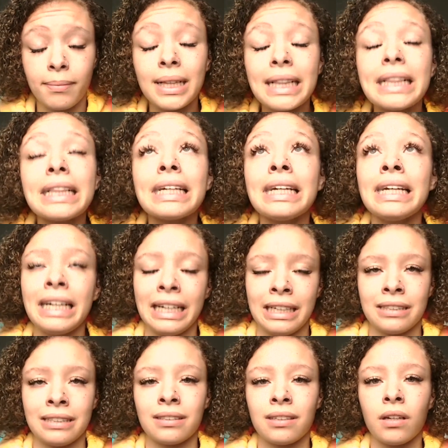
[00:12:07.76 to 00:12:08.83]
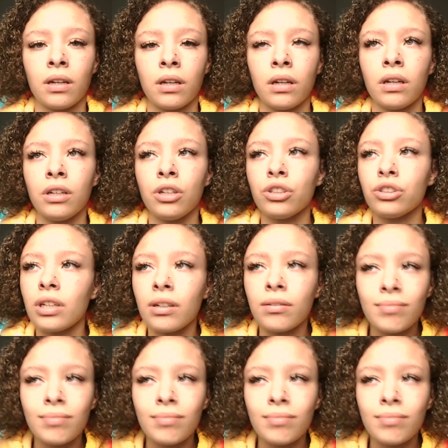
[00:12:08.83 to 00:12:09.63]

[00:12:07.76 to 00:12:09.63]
Please. You shouldn't